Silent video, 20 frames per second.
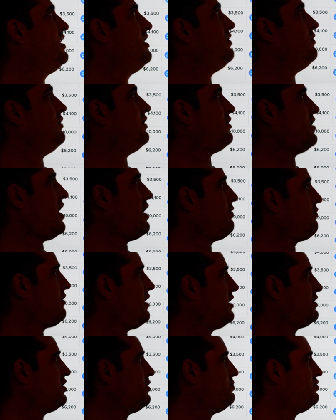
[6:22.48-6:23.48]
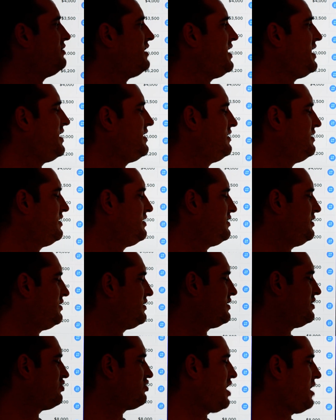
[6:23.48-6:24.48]
Without Rondo playing, you're
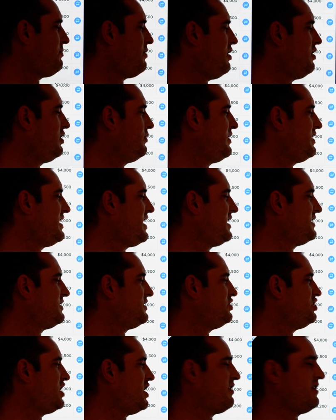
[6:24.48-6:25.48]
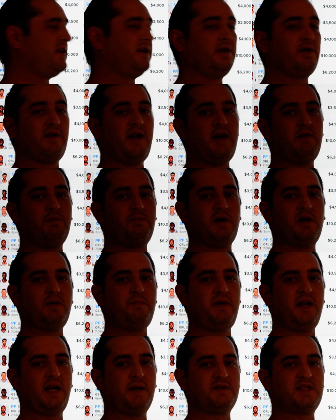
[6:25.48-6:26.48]
going to drop all the way down to Jerry and Grant. Will probably
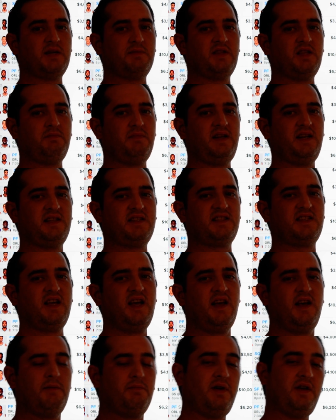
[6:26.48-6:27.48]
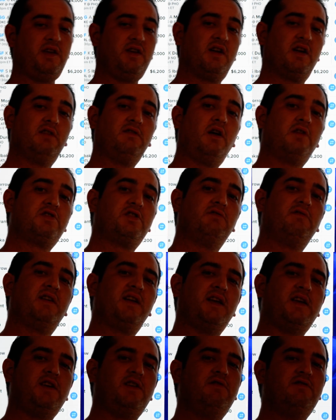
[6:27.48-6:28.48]
pick up some of the minutes, but you're going to also look
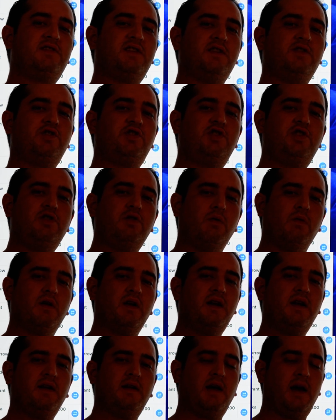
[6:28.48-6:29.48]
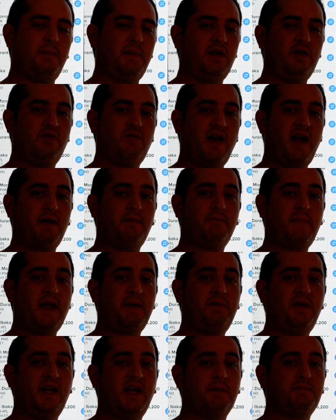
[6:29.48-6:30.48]
at usage too. I mean, Grant
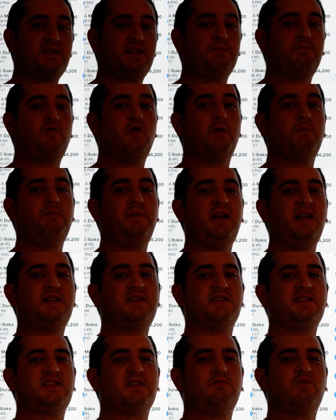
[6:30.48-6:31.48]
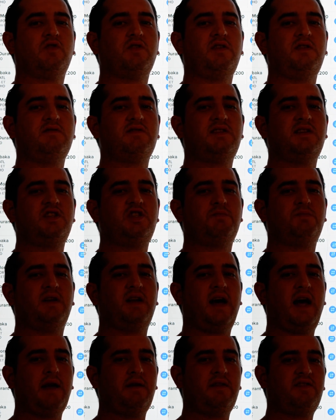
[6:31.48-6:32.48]
might pick up some more minutes and some more usage, but
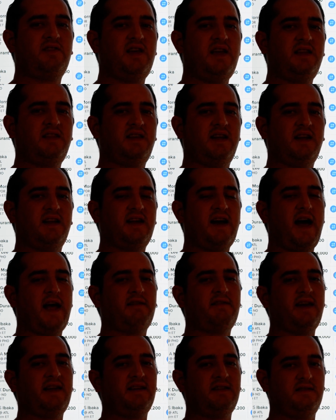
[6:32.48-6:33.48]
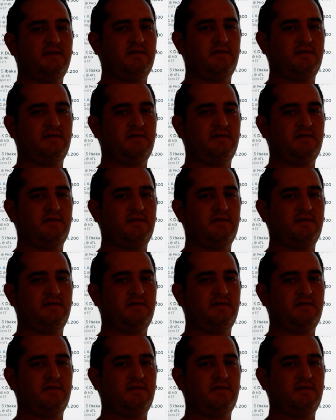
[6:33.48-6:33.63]
I think that a guy like,